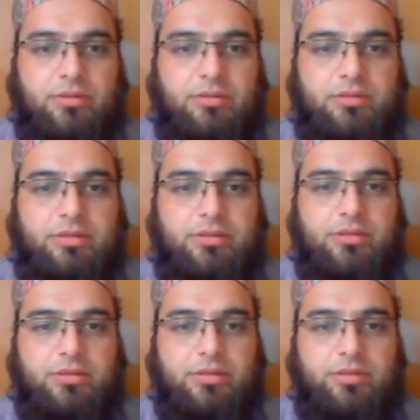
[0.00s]

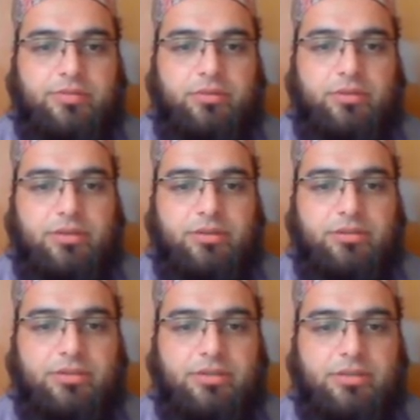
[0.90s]
C6H5 here,
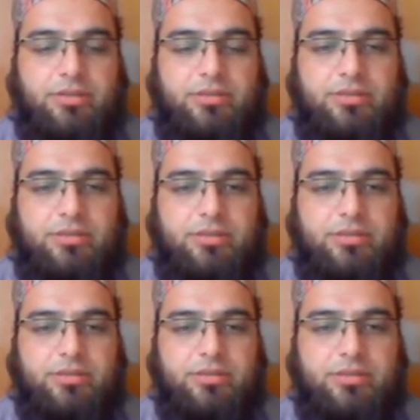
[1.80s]

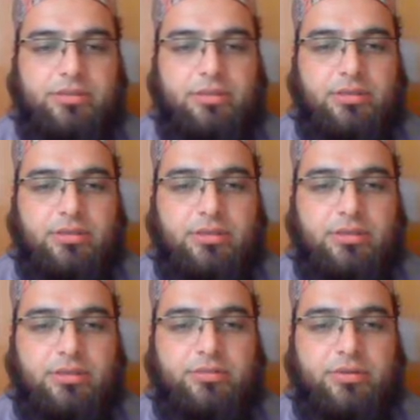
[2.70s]

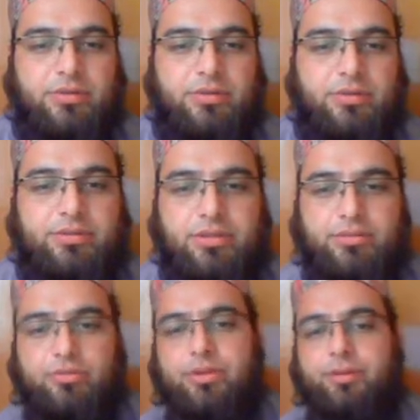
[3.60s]
C6H5 in this
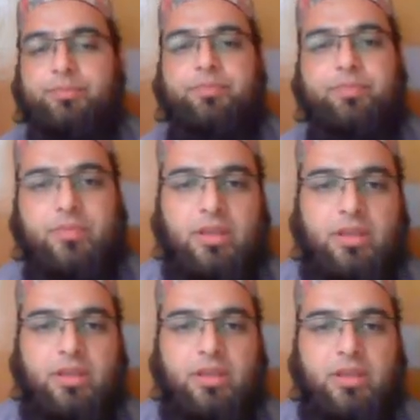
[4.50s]
case. Okay,
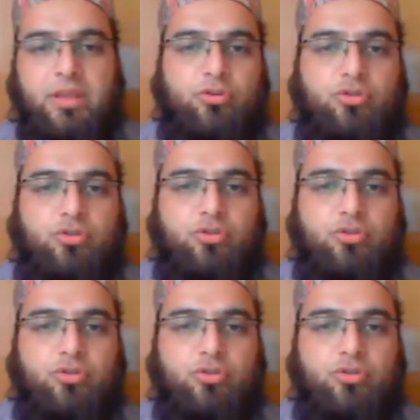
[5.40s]
we have not shown